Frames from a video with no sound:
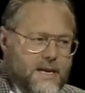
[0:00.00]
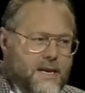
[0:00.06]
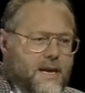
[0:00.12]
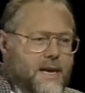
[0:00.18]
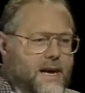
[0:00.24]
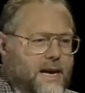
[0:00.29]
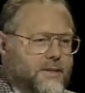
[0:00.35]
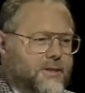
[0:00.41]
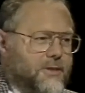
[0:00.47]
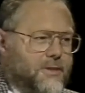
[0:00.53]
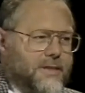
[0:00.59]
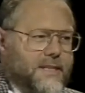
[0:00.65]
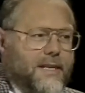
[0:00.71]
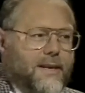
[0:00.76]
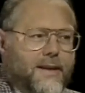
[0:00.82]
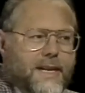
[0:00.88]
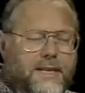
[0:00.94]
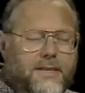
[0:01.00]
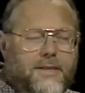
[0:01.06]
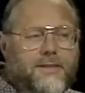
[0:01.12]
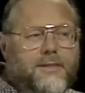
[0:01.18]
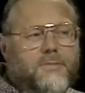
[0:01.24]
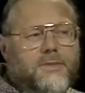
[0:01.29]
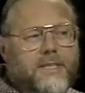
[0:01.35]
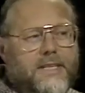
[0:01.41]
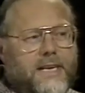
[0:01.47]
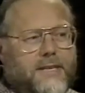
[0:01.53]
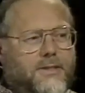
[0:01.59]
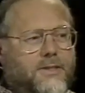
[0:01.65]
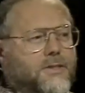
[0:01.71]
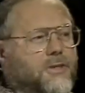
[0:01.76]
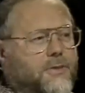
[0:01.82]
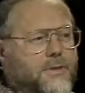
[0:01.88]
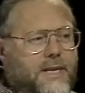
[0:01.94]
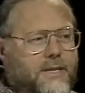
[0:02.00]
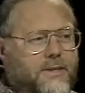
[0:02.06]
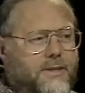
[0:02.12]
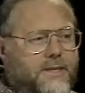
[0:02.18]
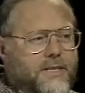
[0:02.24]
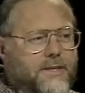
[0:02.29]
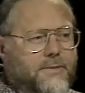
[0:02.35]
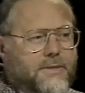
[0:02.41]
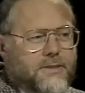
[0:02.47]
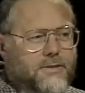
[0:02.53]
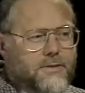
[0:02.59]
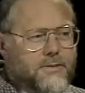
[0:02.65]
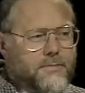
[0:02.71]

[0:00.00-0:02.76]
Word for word: and try and link them together to our theories.